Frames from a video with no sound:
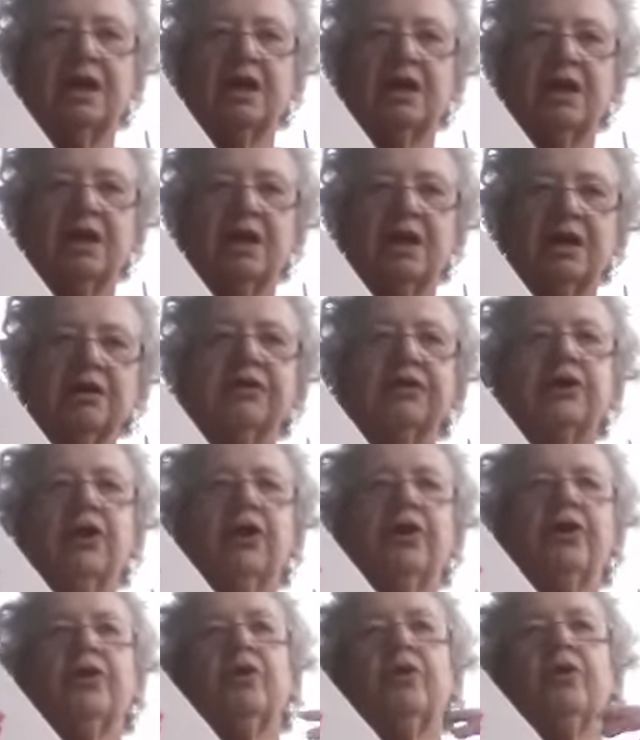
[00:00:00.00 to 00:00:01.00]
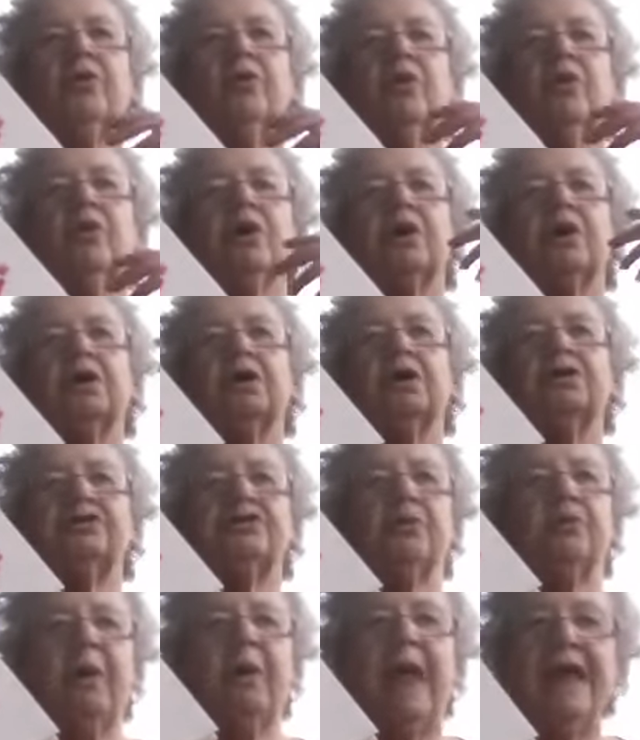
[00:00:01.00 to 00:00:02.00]
indigo to
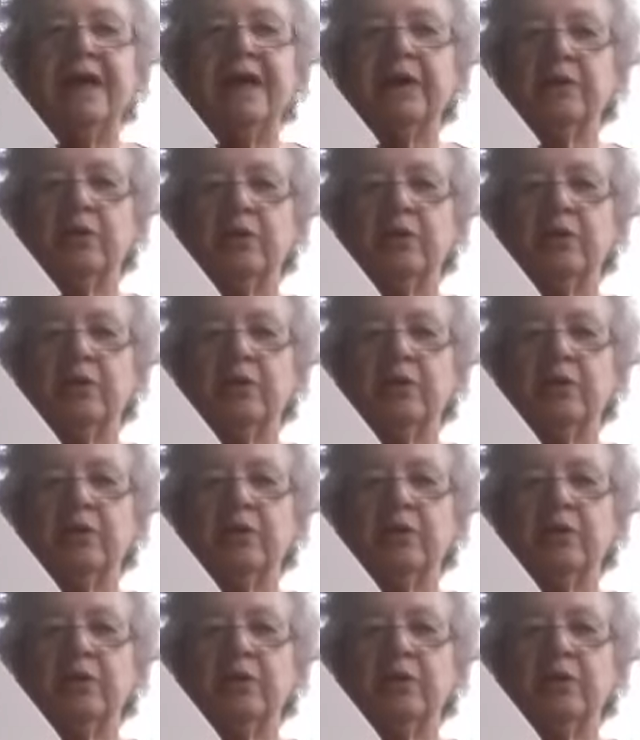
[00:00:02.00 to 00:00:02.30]
paint